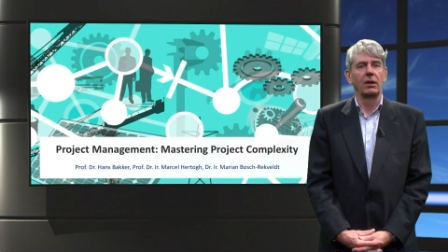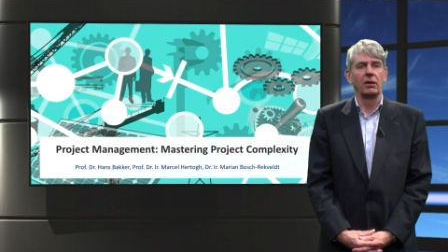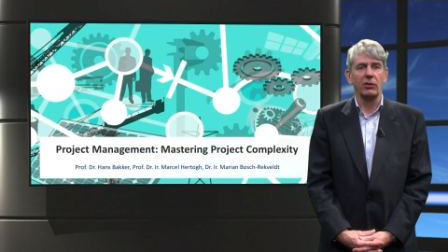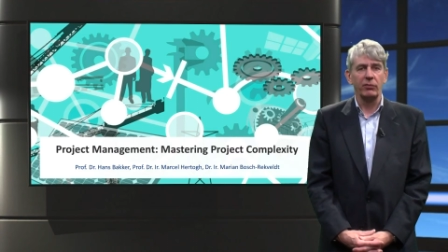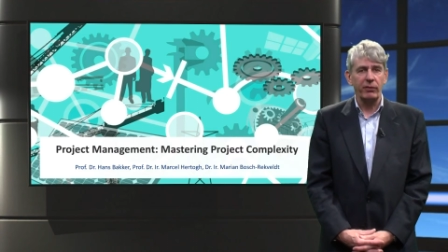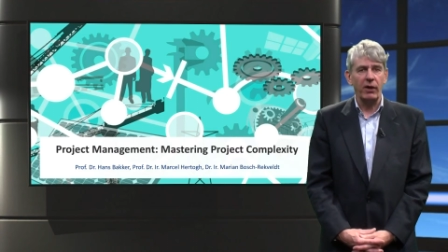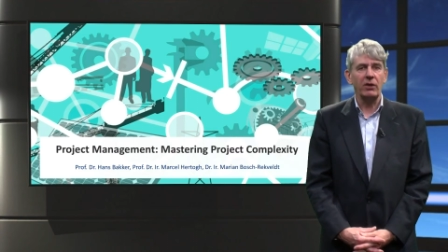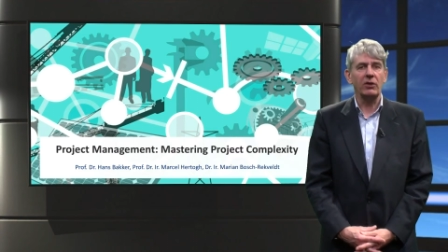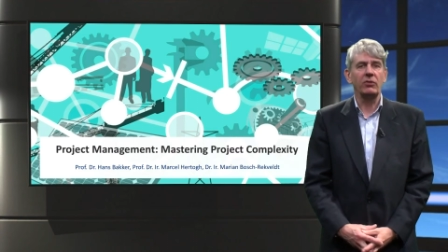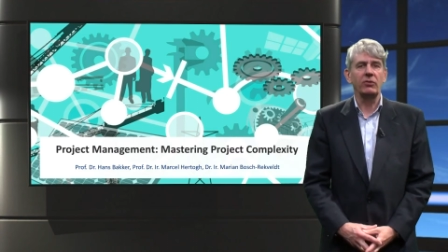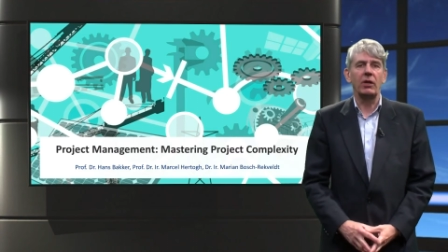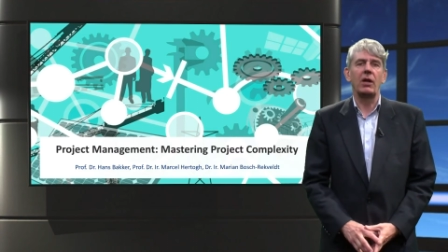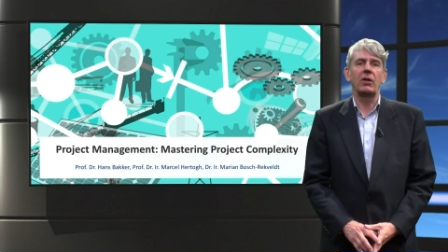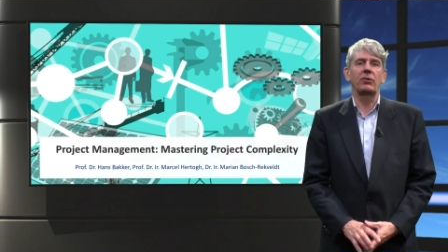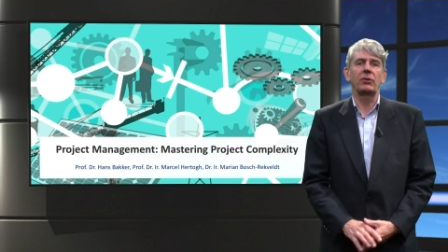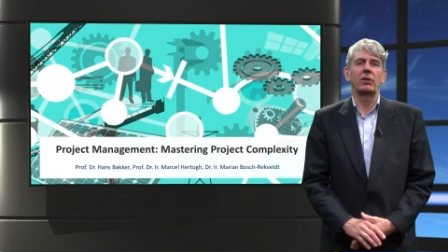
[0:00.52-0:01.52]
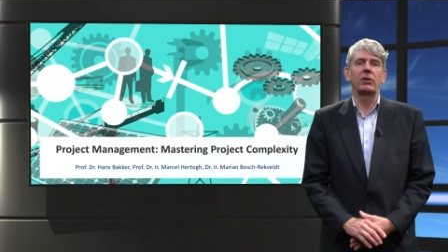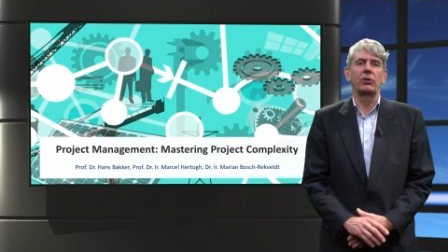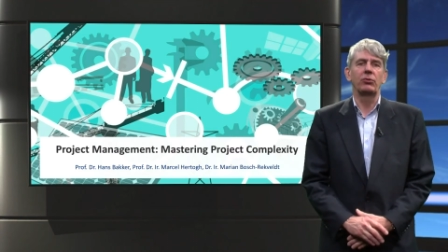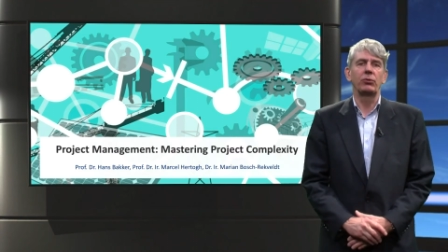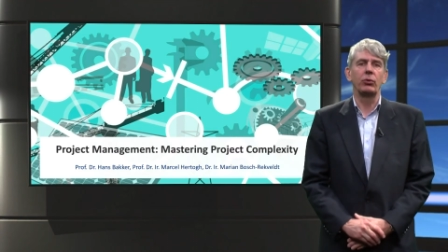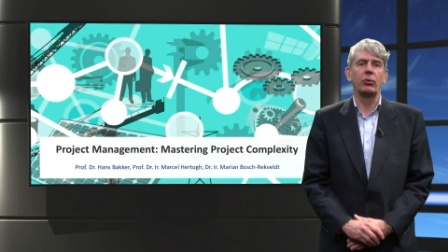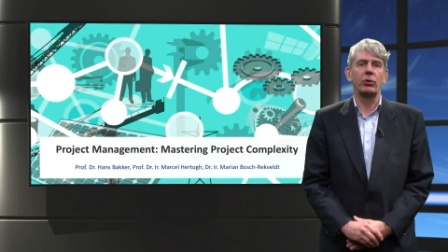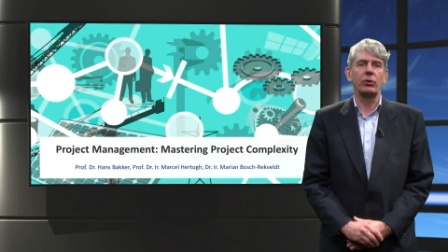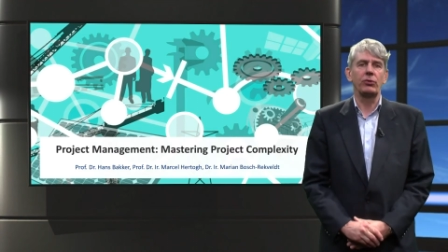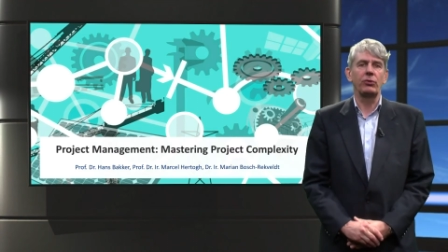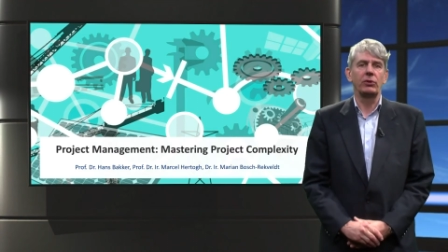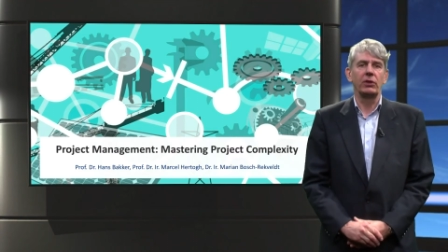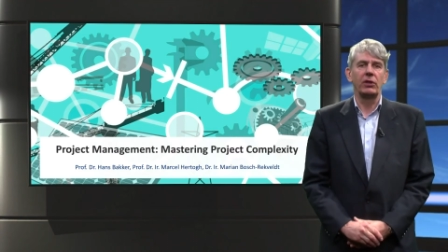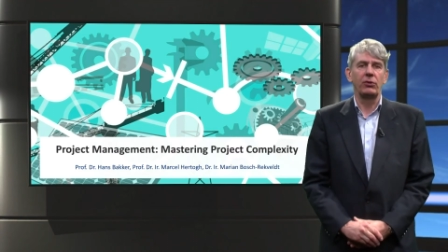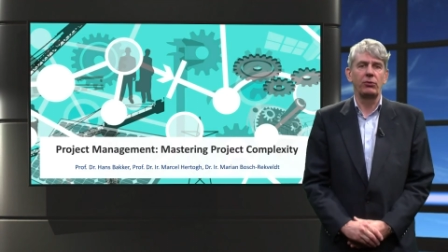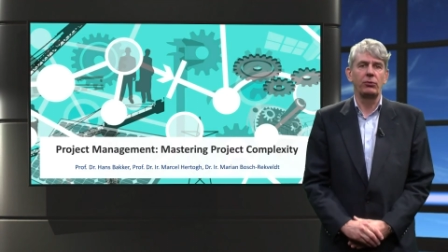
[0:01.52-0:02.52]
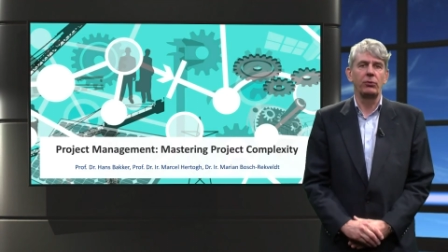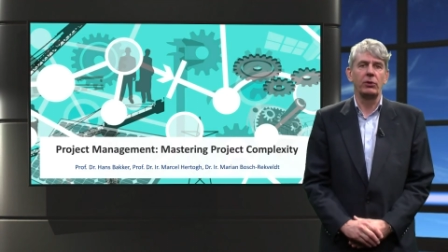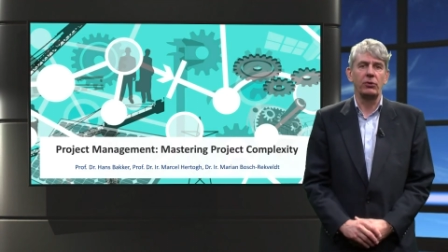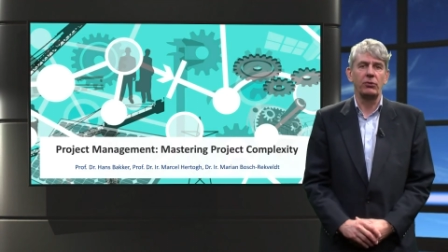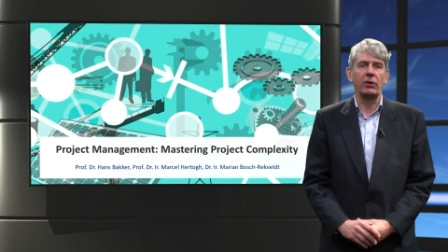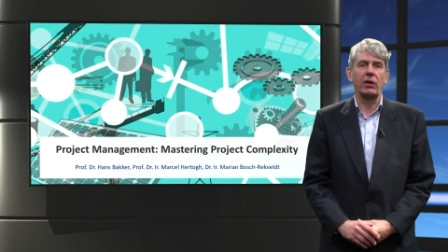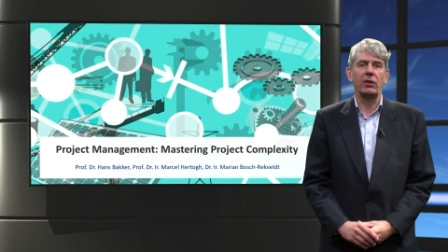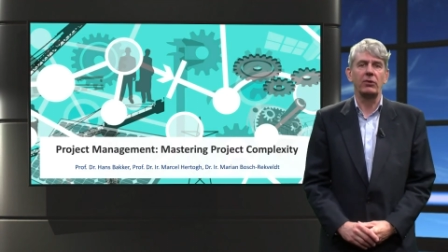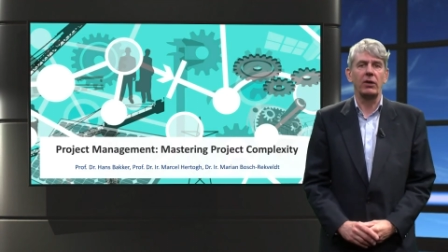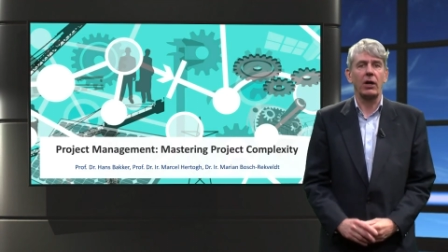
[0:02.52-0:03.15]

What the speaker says: The final task in this course is to decide